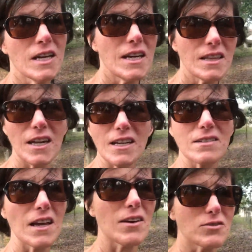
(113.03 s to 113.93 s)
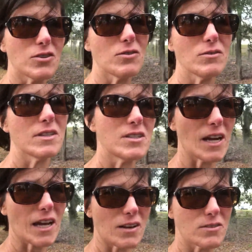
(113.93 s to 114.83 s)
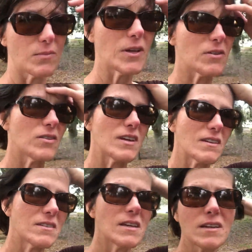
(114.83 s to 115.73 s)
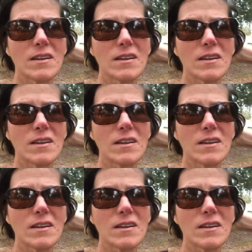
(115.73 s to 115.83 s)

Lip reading: in the next day or two to check out some other things.